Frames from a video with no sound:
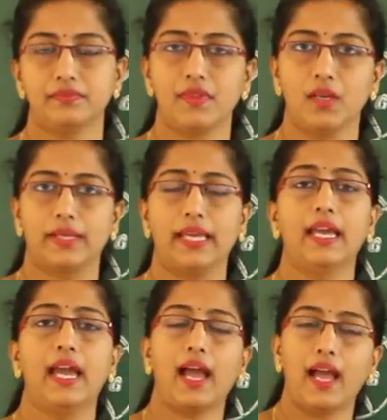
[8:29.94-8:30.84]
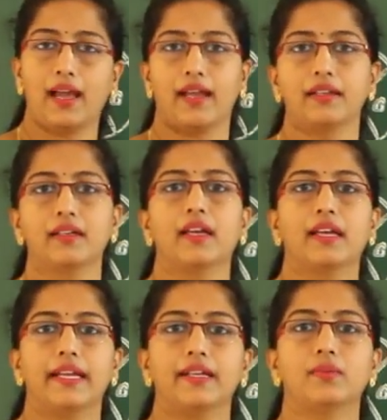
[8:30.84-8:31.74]
okay, and
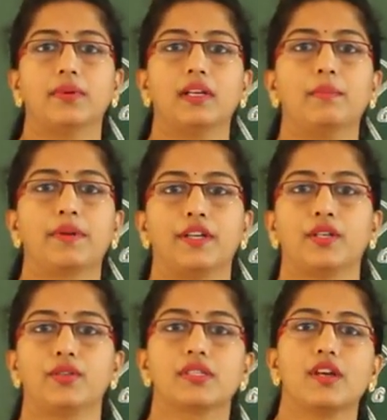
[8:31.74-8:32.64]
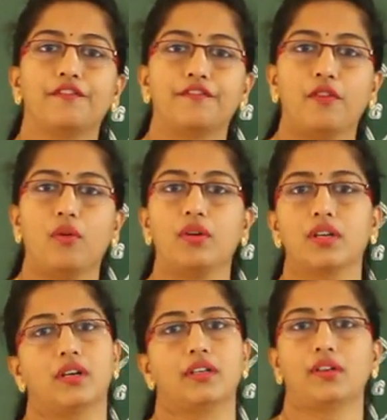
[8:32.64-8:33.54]
it will produce
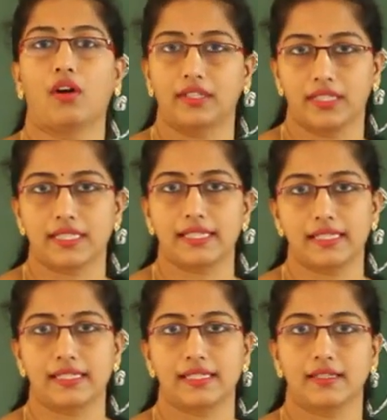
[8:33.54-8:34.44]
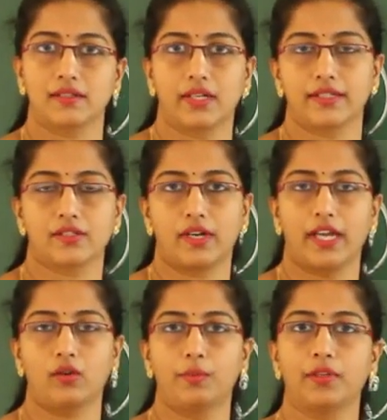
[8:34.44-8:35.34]
4 daughter cells. So
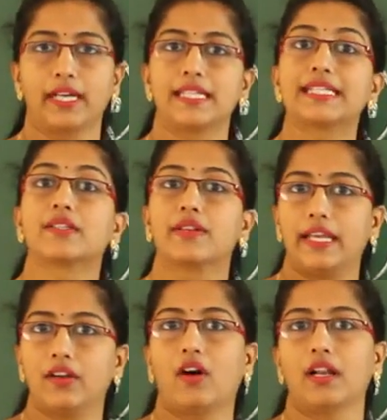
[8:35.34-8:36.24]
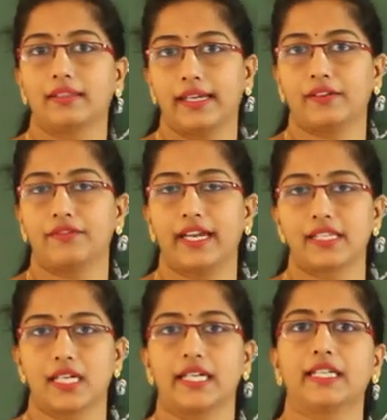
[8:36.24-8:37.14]
I hope you can just recall that we had
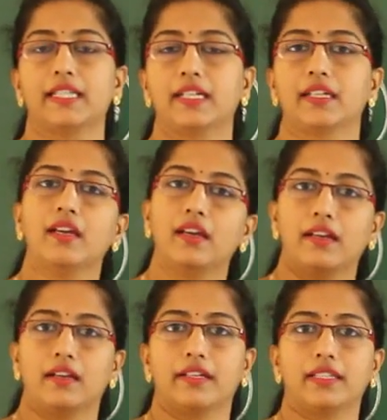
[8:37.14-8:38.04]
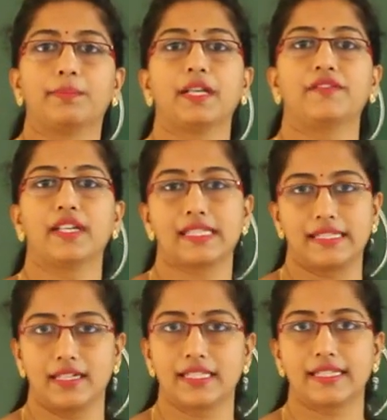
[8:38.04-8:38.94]
studied that in the previous
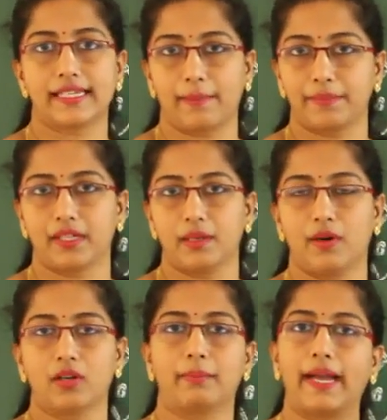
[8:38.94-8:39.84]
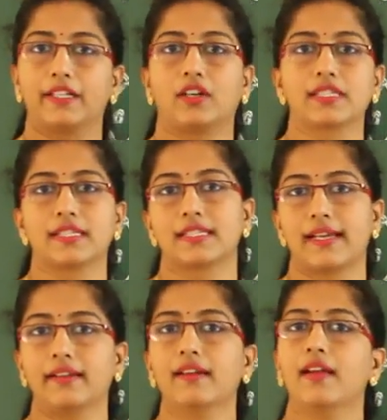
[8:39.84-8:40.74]
year's chapter about mitosis
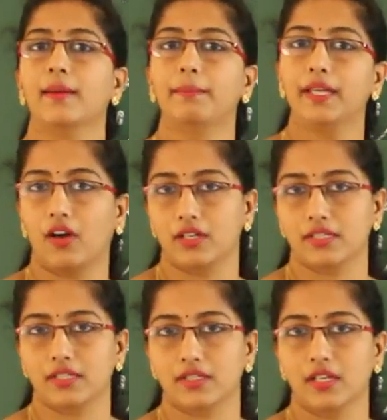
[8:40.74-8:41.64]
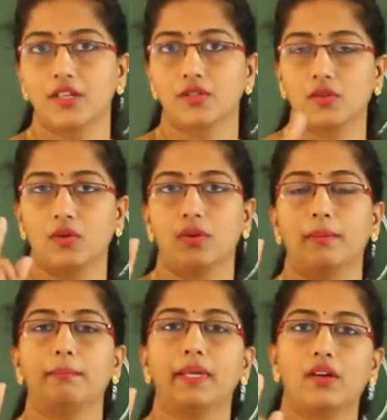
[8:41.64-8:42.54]
and meiosis.
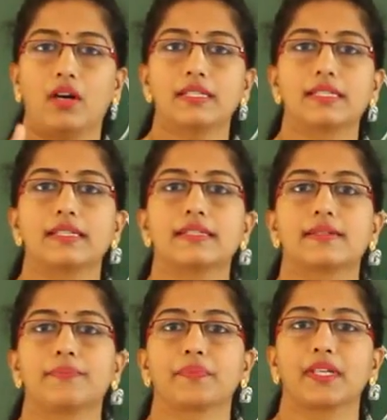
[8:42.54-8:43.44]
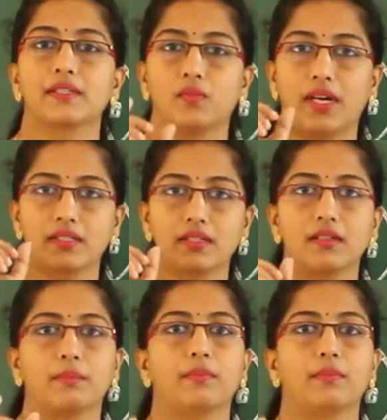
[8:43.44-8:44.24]
So meiosis is one